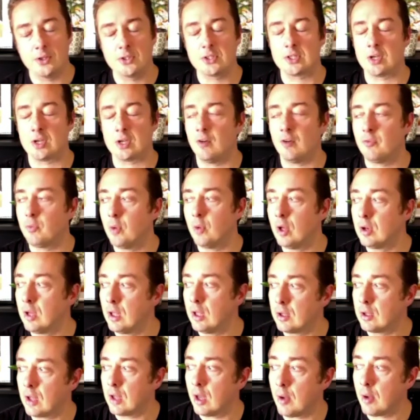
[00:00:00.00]
stuff. Well, look,
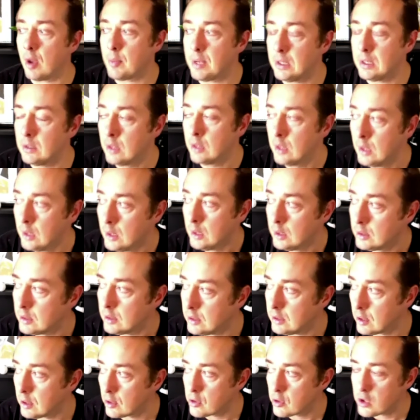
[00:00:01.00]
I mean, you
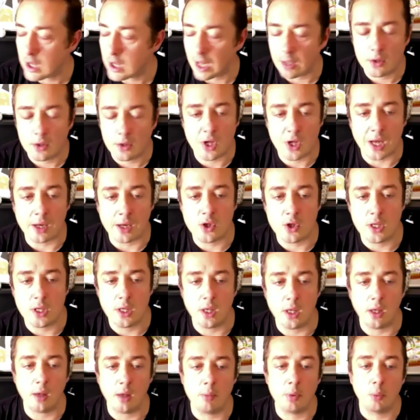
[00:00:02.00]
know, a challenging
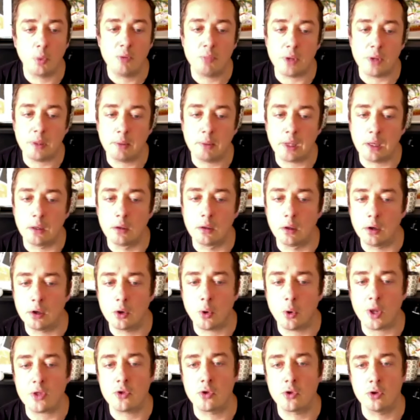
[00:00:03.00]
year, but we've been getting a lot of
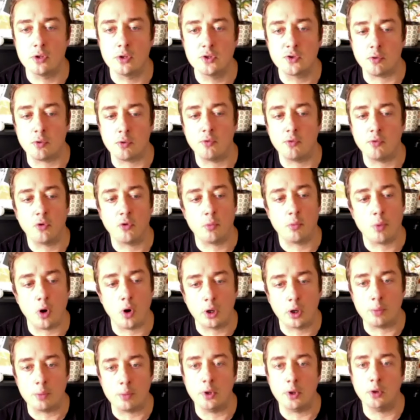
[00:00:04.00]
questions from our
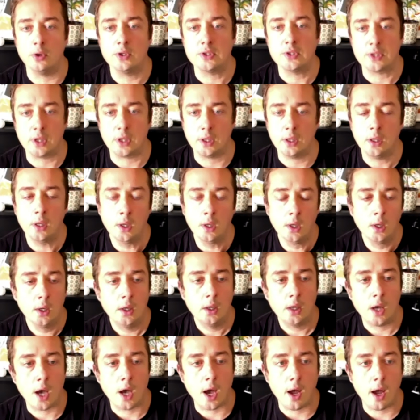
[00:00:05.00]
community,
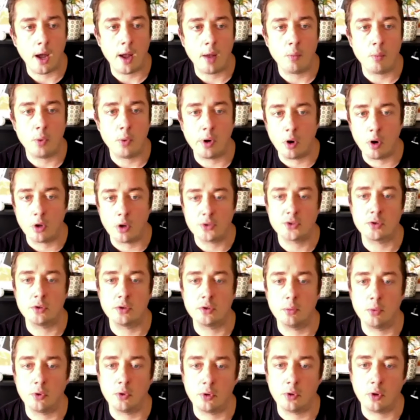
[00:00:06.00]
and we're answering them
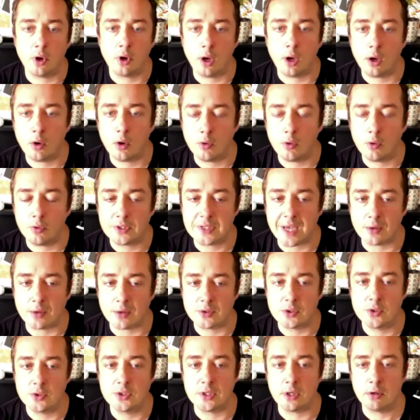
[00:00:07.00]
on this
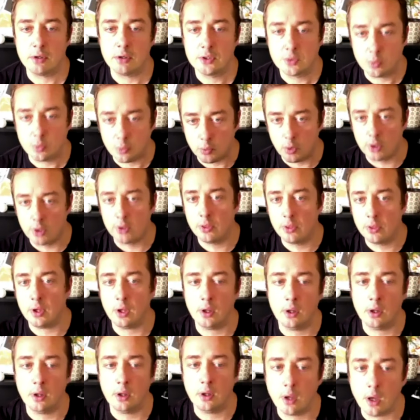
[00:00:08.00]
How-To series with
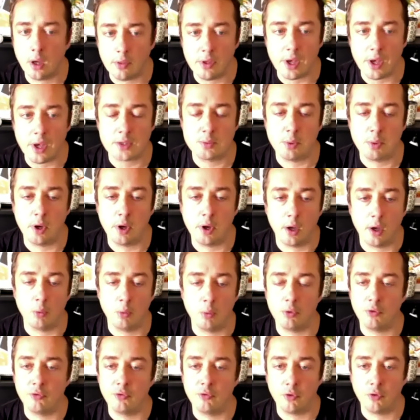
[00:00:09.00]
the expert help of
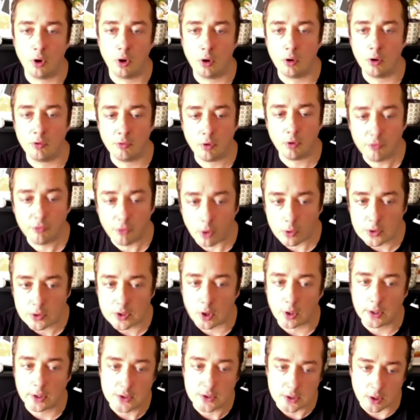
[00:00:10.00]
folks like
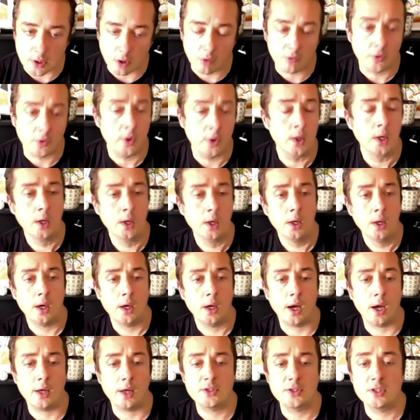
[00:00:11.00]
yourself.
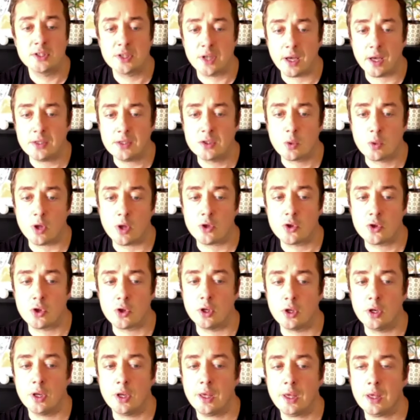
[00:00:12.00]
So today's question
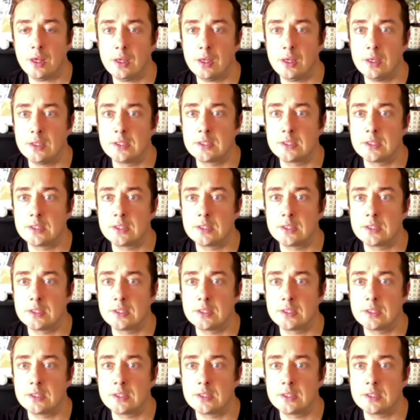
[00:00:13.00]
is